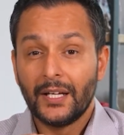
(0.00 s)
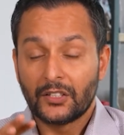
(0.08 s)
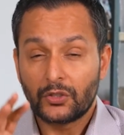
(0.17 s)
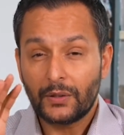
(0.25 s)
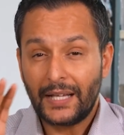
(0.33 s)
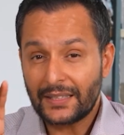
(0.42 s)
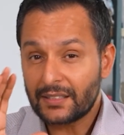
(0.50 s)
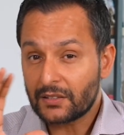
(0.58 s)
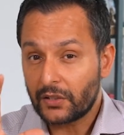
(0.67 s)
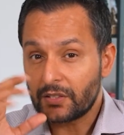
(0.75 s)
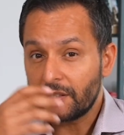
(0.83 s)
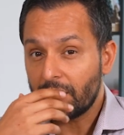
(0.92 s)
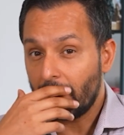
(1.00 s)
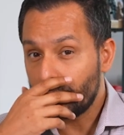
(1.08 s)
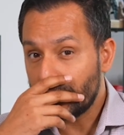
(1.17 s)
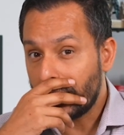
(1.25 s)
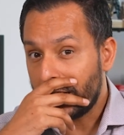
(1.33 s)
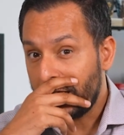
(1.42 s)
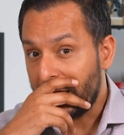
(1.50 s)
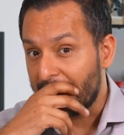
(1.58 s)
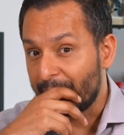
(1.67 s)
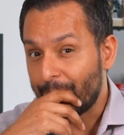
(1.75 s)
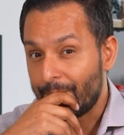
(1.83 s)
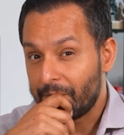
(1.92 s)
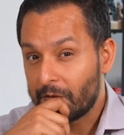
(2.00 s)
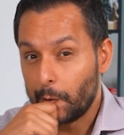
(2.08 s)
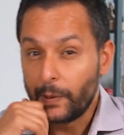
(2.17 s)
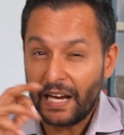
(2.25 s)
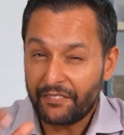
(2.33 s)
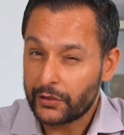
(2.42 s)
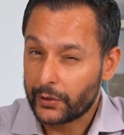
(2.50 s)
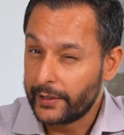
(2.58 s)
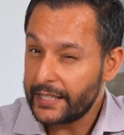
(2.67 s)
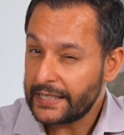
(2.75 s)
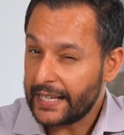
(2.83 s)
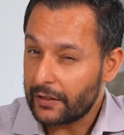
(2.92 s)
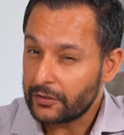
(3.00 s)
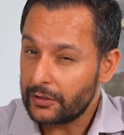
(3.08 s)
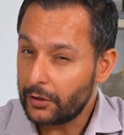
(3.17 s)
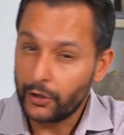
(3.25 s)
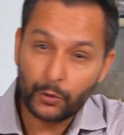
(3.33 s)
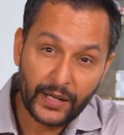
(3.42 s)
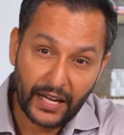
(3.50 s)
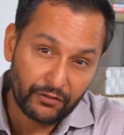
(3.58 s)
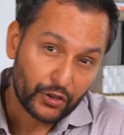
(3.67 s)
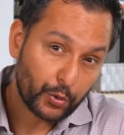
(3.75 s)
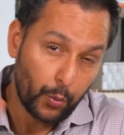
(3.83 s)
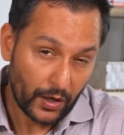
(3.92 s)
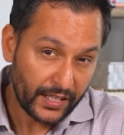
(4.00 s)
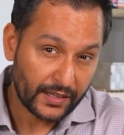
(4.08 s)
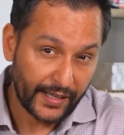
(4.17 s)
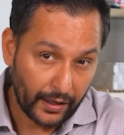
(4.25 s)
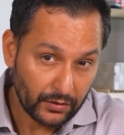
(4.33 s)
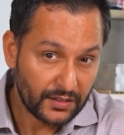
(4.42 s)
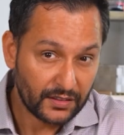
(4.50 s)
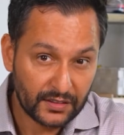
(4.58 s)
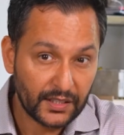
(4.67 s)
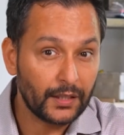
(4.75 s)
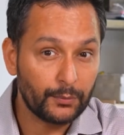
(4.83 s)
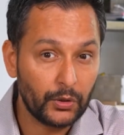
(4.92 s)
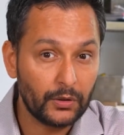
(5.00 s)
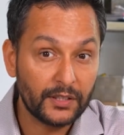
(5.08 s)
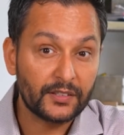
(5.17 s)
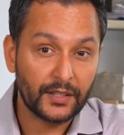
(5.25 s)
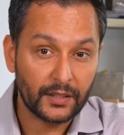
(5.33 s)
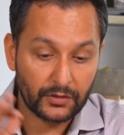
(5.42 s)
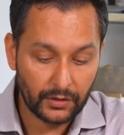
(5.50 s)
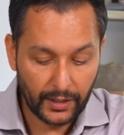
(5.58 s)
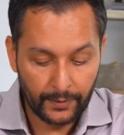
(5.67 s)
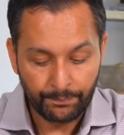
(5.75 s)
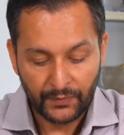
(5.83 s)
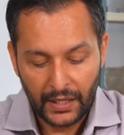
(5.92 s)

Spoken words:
So that starts to tell me that, hey, do we have 30,000 or do we have 20,000 sellable listings, okay?